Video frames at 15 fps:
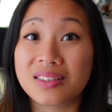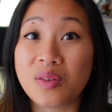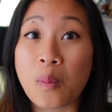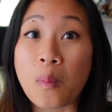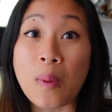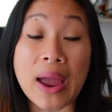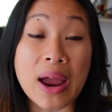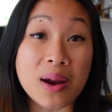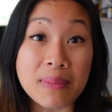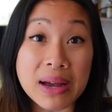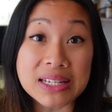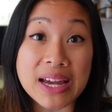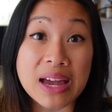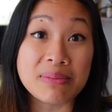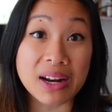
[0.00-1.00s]
where my
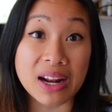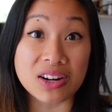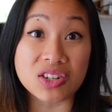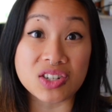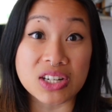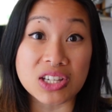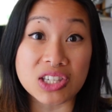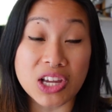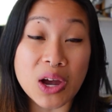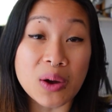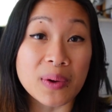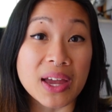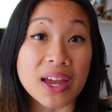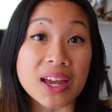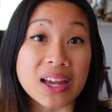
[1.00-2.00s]
time and energy is
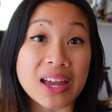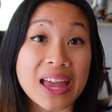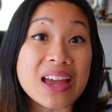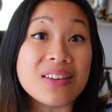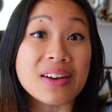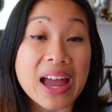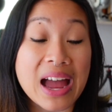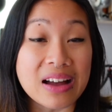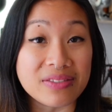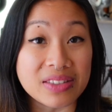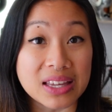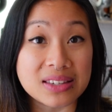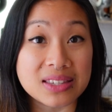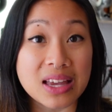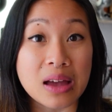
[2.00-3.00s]
going, if I have
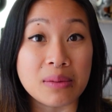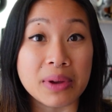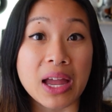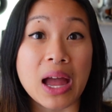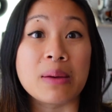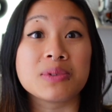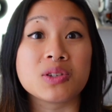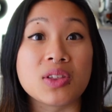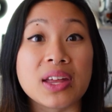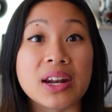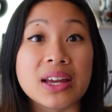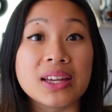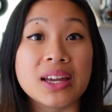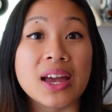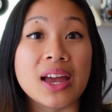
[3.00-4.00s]
things coming up, so that
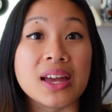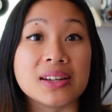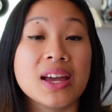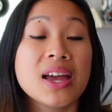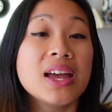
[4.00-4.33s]
I can